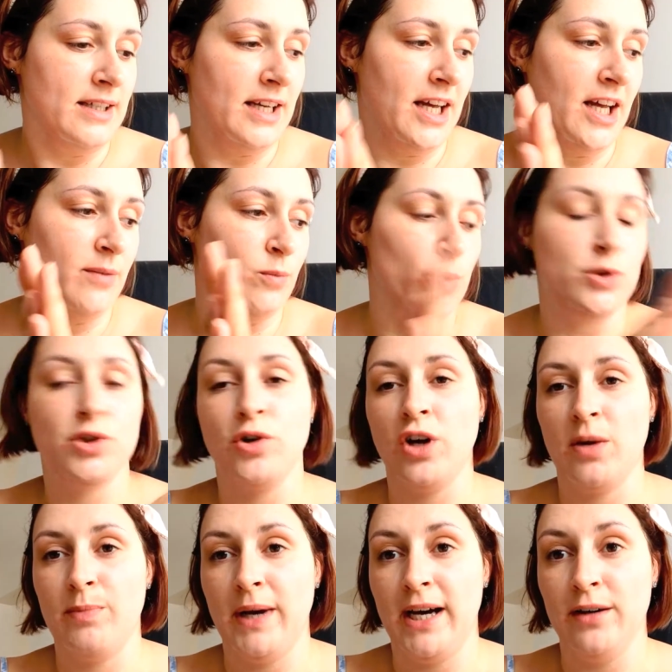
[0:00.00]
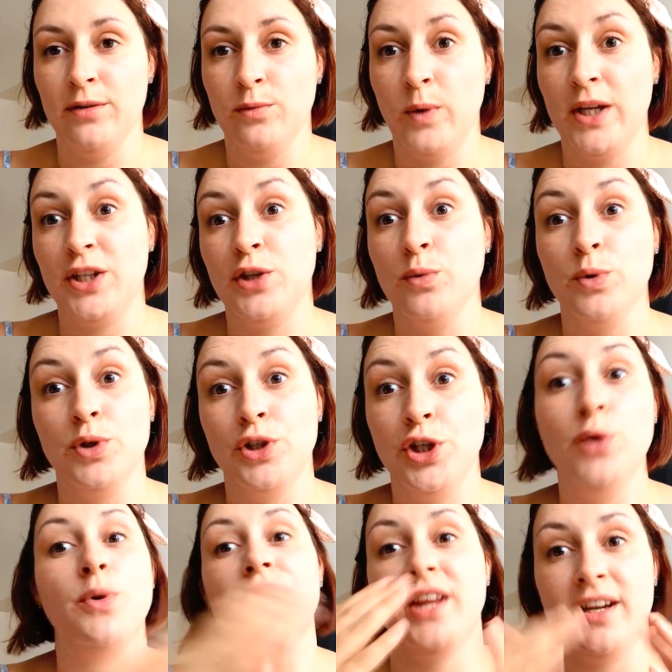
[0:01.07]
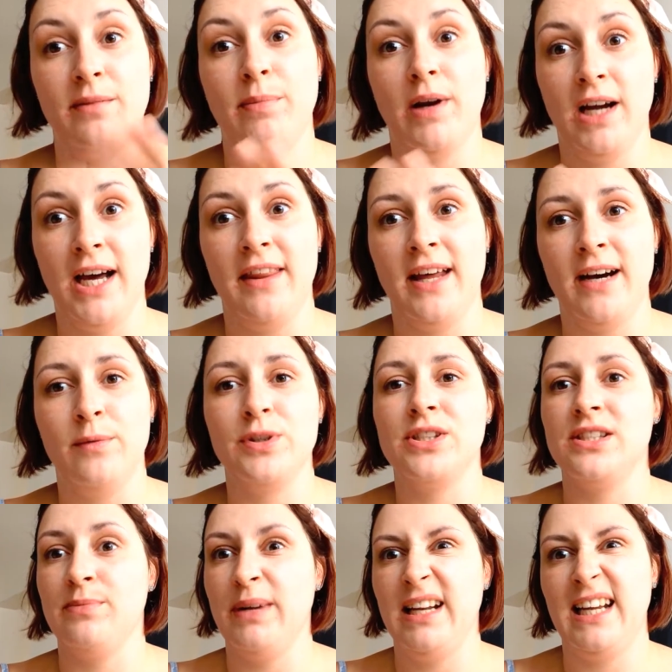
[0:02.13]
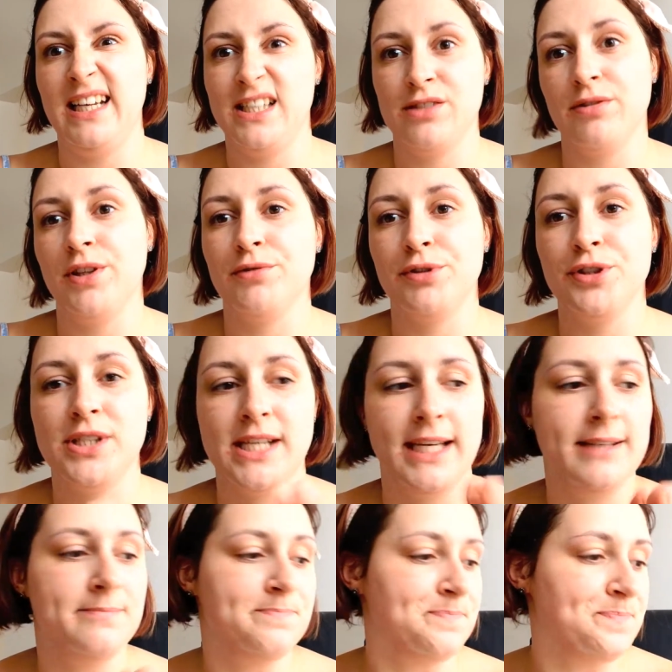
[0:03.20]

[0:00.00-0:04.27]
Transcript: And we'll talk about when you would then apply that, which is a bit later in the routine.